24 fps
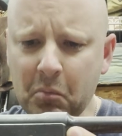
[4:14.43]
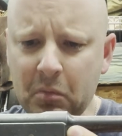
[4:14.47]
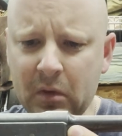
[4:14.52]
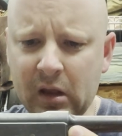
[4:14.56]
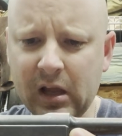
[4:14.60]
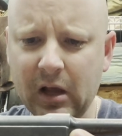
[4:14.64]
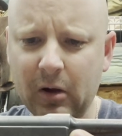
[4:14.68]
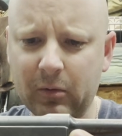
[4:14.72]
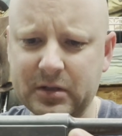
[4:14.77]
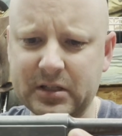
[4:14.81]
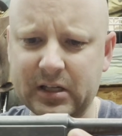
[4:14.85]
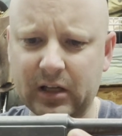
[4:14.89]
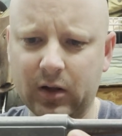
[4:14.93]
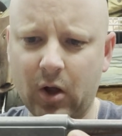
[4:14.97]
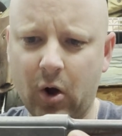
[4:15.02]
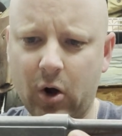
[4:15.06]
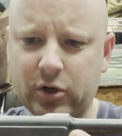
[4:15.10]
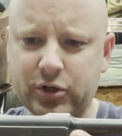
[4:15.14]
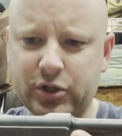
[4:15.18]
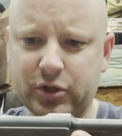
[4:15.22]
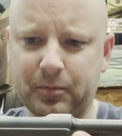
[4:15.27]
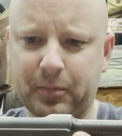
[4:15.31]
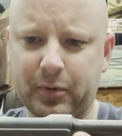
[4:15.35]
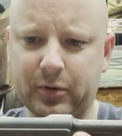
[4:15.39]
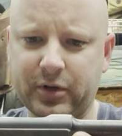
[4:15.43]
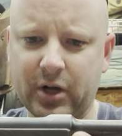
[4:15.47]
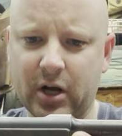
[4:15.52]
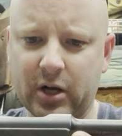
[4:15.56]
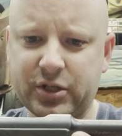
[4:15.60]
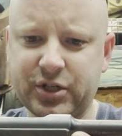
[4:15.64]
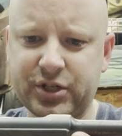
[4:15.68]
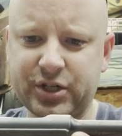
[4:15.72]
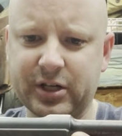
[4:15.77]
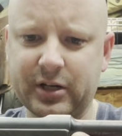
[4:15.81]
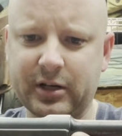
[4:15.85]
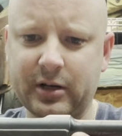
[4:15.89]
it was a larger
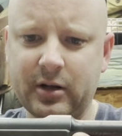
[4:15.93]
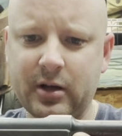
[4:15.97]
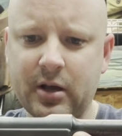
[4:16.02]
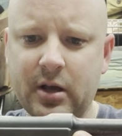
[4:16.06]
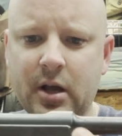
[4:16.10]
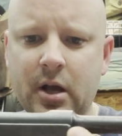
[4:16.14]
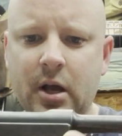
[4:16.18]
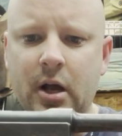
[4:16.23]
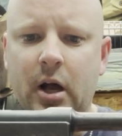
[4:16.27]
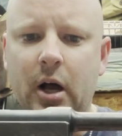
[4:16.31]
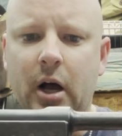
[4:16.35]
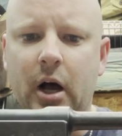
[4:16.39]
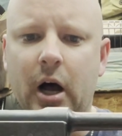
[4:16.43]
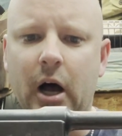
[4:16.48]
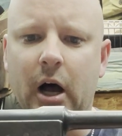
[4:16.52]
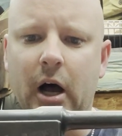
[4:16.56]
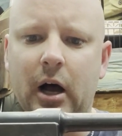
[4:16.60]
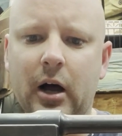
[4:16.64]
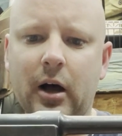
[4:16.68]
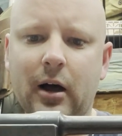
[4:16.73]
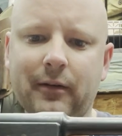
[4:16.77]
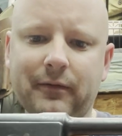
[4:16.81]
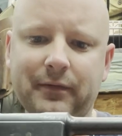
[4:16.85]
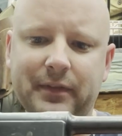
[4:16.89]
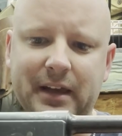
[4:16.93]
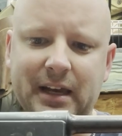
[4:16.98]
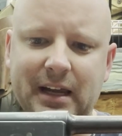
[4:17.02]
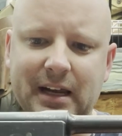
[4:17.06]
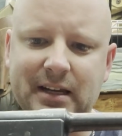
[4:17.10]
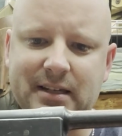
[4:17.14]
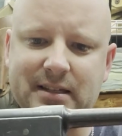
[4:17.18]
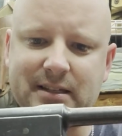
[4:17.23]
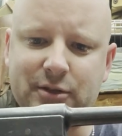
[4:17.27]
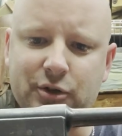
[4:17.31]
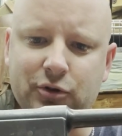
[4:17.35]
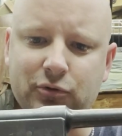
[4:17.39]
production of
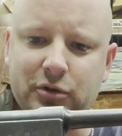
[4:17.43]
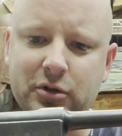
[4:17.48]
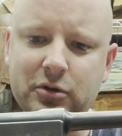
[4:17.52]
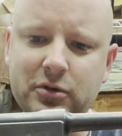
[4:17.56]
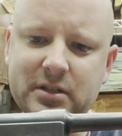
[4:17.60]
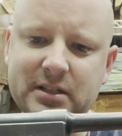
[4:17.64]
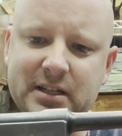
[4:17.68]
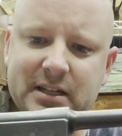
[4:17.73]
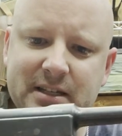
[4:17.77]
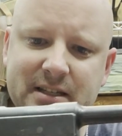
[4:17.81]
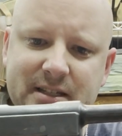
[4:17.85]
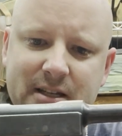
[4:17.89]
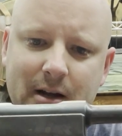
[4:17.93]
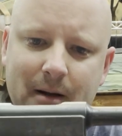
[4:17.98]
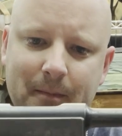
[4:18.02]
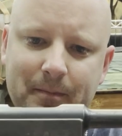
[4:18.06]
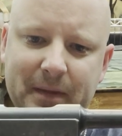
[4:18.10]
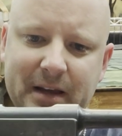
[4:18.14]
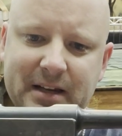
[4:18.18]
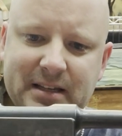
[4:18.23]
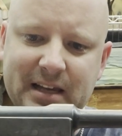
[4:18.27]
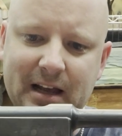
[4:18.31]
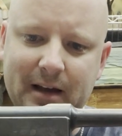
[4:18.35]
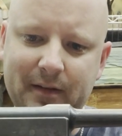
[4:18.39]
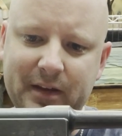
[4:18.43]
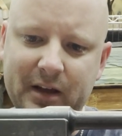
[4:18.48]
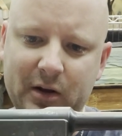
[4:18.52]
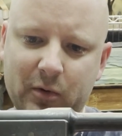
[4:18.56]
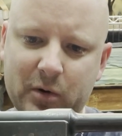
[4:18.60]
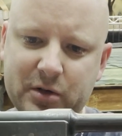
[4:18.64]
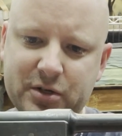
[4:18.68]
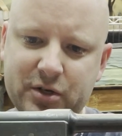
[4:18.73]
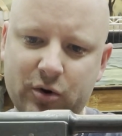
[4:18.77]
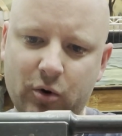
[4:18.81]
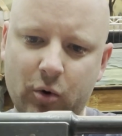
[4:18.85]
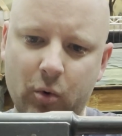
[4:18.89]
these. You do see these have the
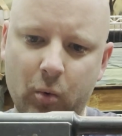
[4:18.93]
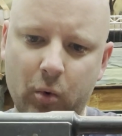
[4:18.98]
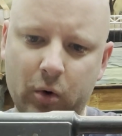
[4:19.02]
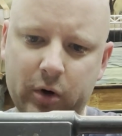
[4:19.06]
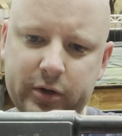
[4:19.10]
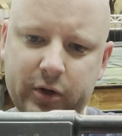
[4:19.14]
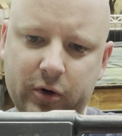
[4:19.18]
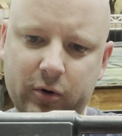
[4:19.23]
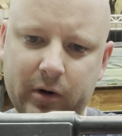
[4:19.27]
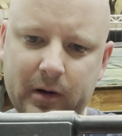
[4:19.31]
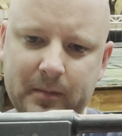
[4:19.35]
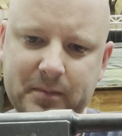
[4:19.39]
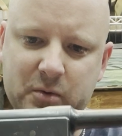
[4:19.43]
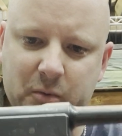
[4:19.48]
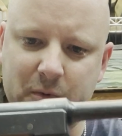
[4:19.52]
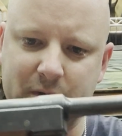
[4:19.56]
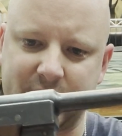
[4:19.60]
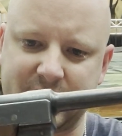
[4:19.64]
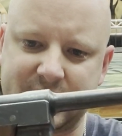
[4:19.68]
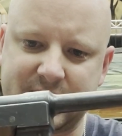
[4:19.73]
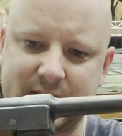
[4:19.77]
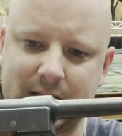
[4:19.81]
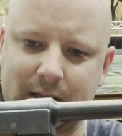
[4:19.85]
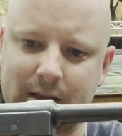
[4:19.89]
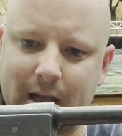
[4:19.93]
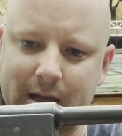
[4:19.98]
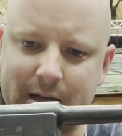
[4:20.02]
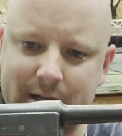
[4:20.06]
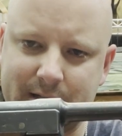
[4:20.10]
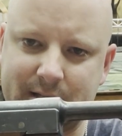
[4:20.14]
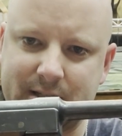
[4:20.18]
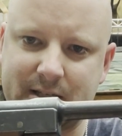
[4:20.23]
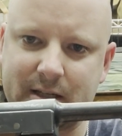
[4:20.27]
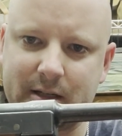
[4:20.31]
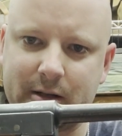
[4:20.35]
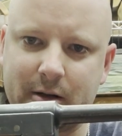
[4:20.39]
original wood grips with the
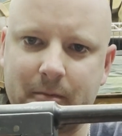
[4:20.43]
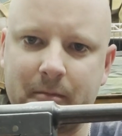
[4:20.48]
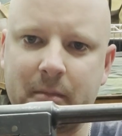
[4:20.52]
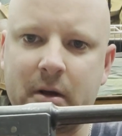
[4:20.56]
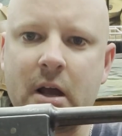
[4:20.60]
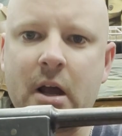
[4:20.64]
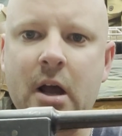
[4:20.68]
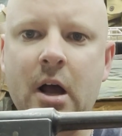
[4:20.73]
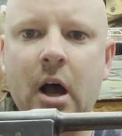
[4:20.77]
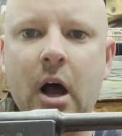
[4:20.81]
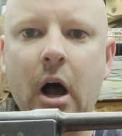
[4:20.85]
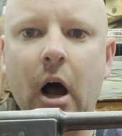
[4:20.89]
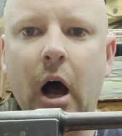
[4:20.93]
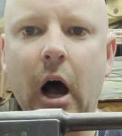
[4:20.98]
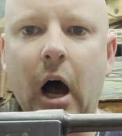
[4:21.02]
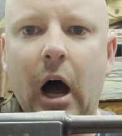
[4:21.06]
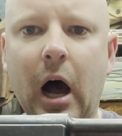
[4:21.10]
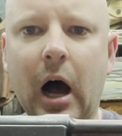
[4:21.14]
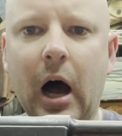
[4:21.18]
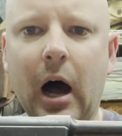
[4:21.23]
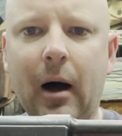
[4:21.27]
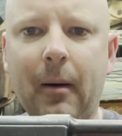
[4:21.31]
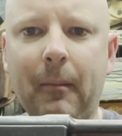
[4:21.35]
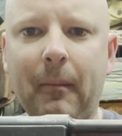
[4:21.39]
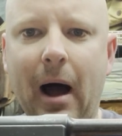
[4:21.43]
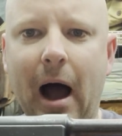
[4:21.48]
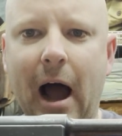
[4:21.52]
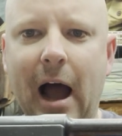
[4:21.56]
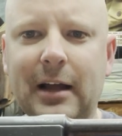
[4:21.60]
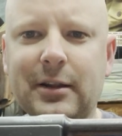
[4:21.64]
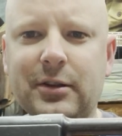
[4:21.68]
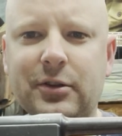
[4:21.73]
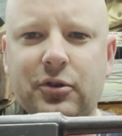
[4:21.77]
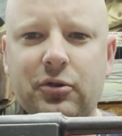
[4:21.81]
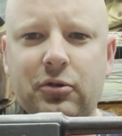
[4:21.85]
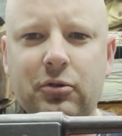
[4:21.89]
slits in them. I
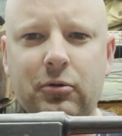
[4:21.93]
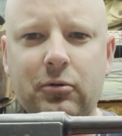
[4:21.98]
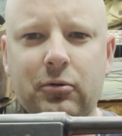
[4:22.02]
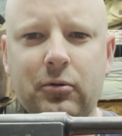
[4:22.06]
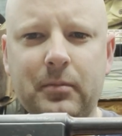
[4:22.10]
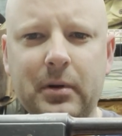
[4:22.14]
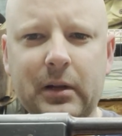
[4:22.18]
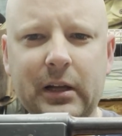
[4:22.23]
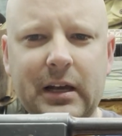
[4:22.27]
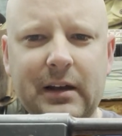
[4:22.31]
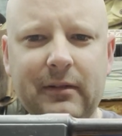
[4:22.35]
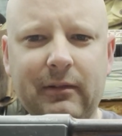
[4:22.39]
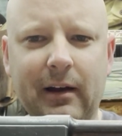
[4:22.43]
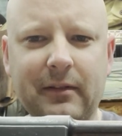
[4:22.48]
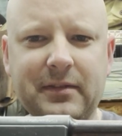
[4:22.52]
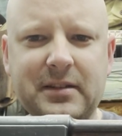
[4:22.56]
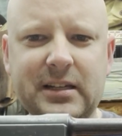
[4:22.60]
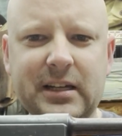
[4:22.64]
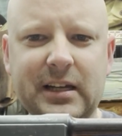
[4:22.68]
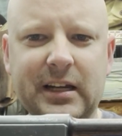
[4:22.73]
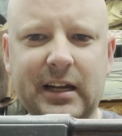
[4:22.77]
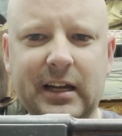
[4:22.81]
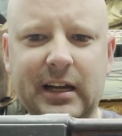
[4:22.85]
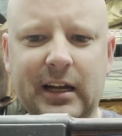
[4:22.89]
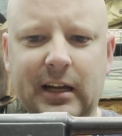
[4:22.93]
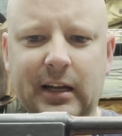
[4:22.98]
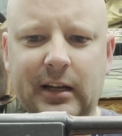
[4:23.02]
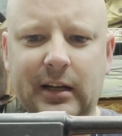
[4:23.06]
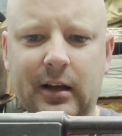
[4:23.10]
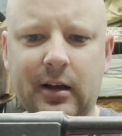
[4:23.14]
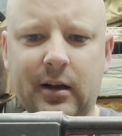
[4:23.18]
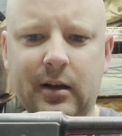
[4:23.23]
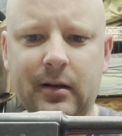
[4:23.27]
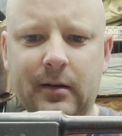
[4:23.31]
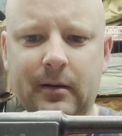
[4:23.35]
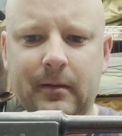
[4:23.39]
do believe I've seen,